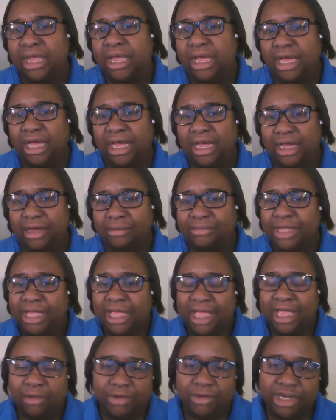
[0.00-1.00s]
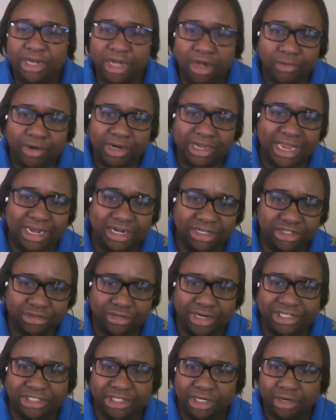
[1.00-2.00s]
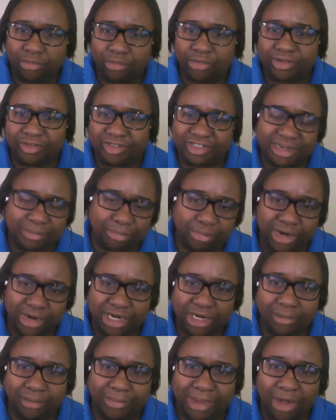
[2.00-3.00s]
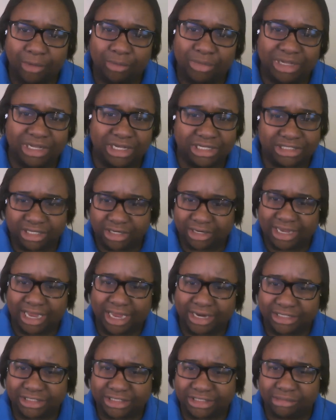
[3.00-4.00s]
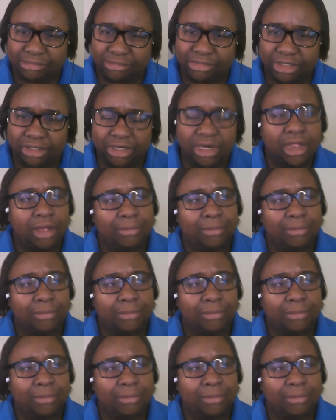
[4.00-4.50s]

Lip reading: And we know we're kind of stretching it with separating them out because they're kind of similar.